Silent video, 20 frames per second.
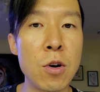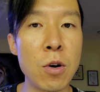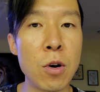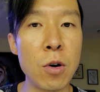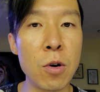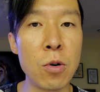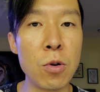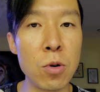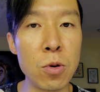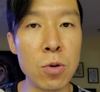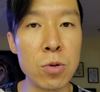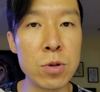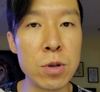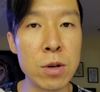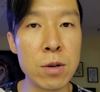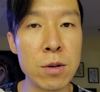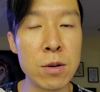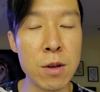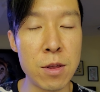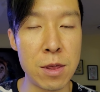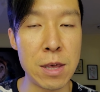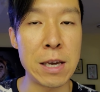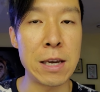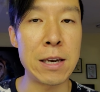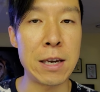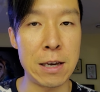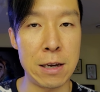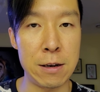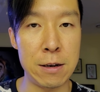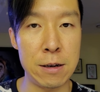old
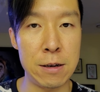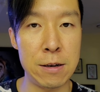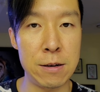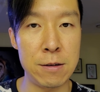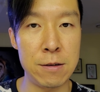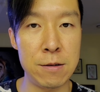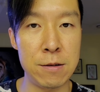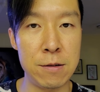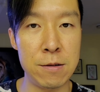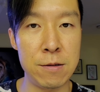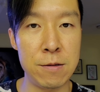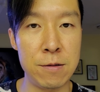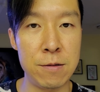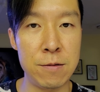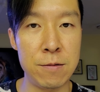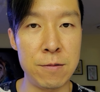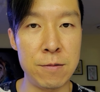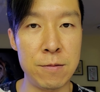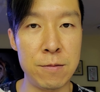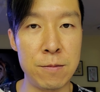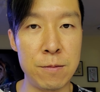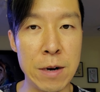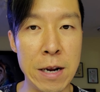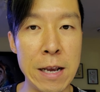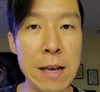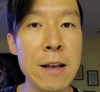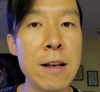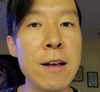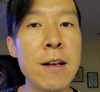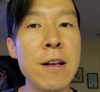thinking,
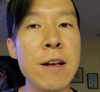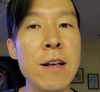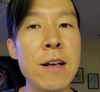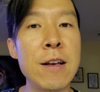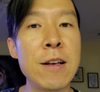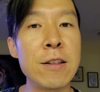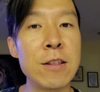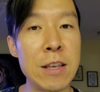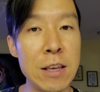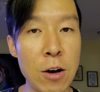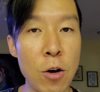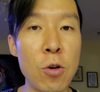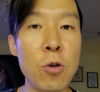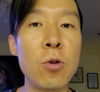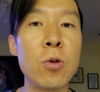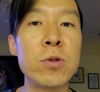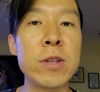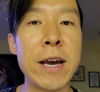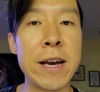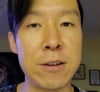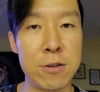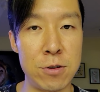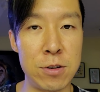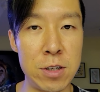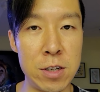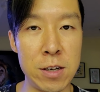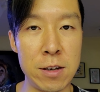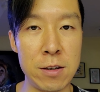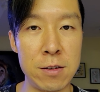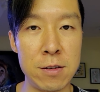right? The old
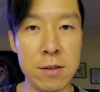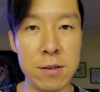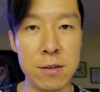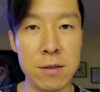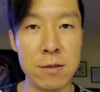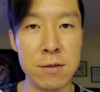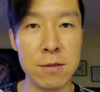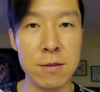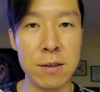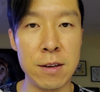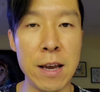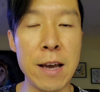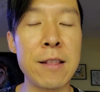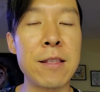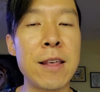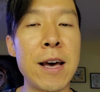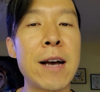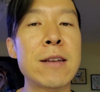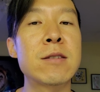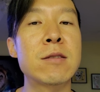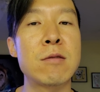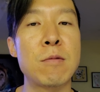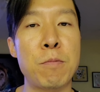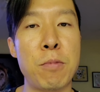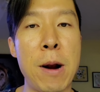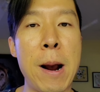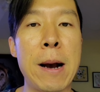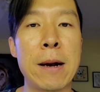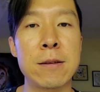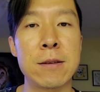energies. And that's the
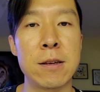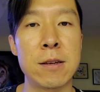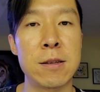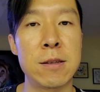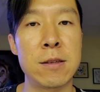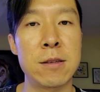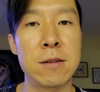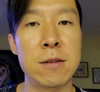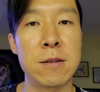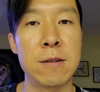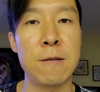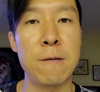practice,